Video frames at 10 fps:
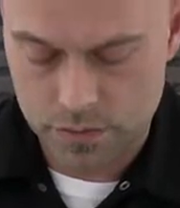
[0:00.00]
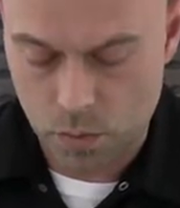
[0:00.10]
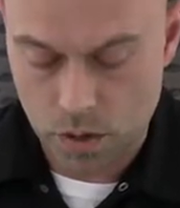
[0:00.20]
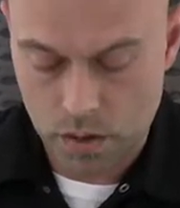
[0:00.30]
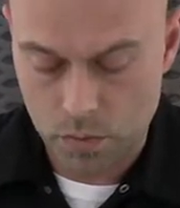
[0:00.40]
So
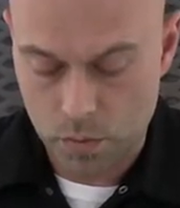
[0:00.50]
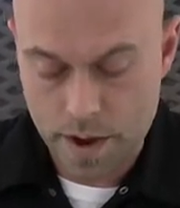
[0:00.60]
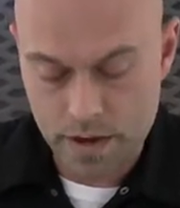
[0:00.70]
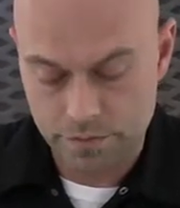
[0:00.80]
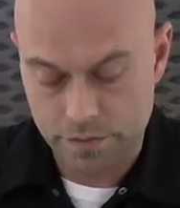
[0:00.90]
while we're
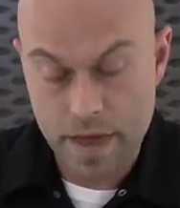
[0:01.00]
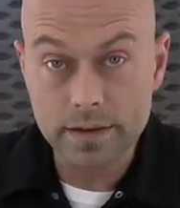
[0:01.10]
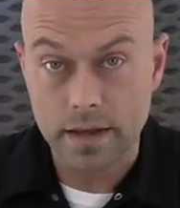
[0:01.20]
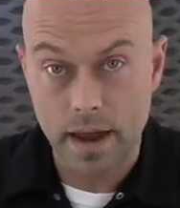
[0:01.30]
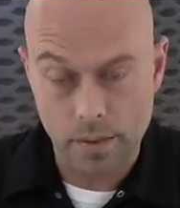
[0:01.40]
waiting for
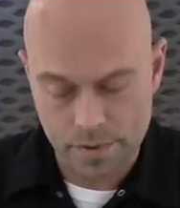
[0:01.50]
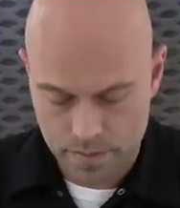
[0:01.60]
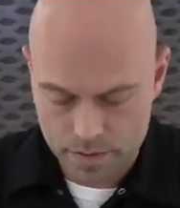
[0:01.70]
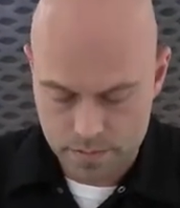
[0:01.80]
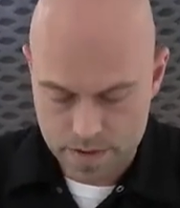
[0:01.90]
that to happen, I'm
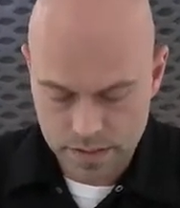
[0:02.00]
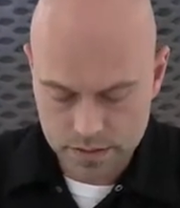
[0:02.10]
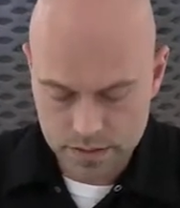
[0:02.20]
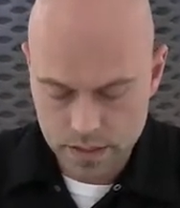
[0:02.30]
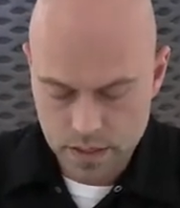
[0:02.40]
going to
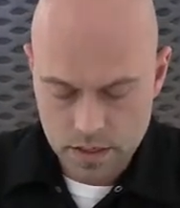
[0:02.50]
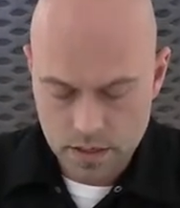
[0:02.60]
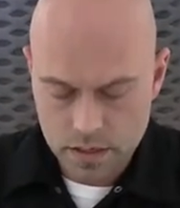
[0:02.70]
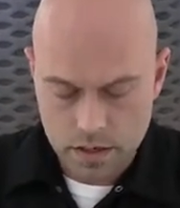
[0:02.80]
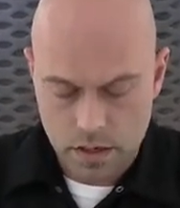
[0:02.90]
mix
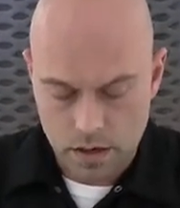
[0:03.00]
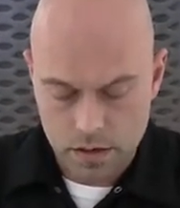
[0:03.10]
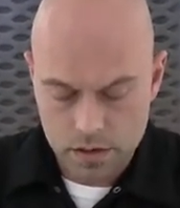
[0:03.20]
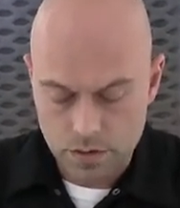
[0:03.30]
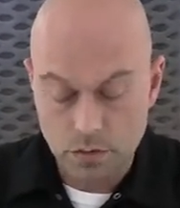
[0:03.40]

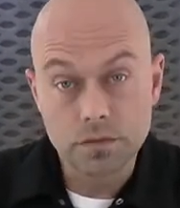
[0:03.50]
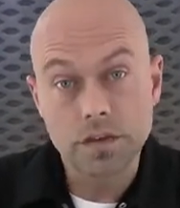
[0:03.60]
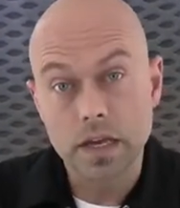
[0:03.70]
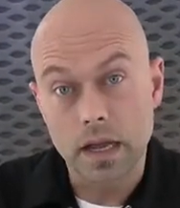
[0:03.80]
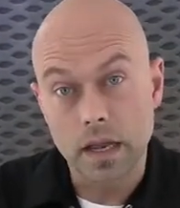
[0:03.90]
our
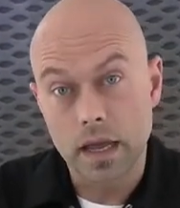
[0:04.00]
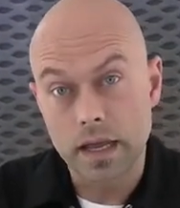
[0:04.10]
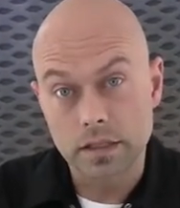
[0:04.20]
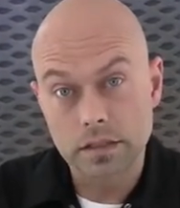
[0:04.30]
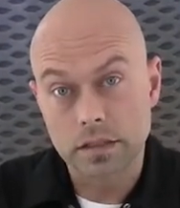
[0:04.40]

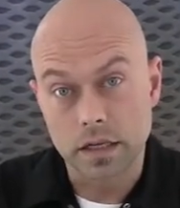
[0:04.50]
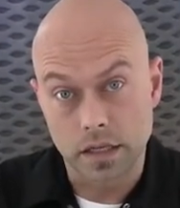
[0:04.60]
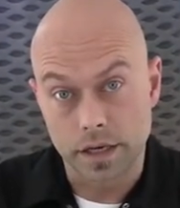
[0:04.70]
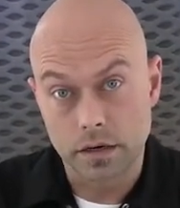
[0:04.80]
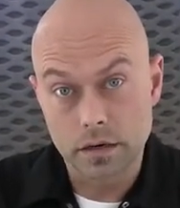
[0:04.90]
UVLS
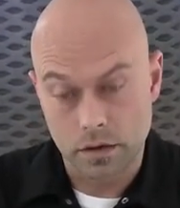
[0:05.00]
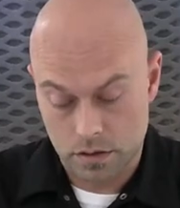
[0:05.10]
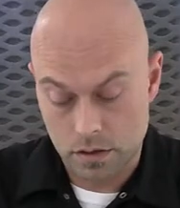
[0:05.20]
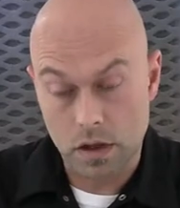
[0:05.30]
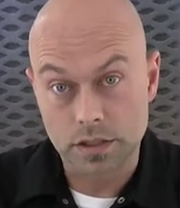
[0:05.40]
clear, our
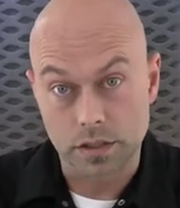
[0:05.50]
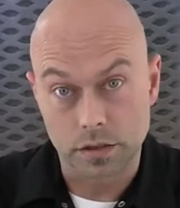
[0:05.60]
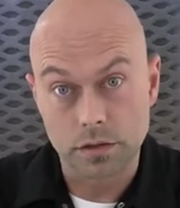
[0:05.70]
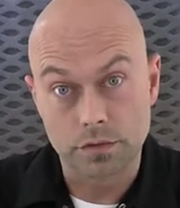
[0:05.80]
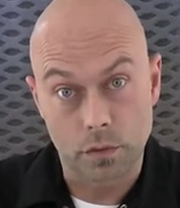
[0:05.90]
gloss
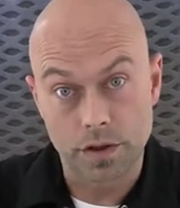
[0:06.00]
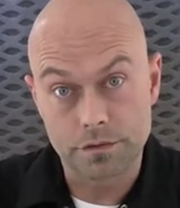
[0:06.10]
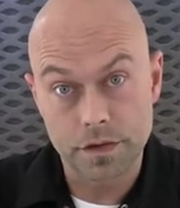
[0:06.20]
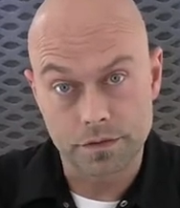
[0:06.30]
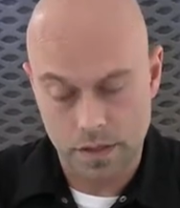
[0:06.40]
clear, the
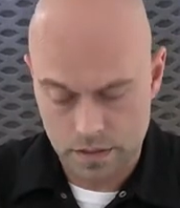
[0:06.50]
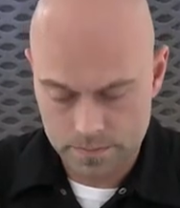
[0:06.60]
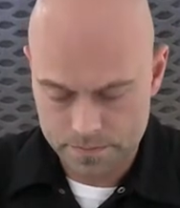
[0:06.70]
40-50.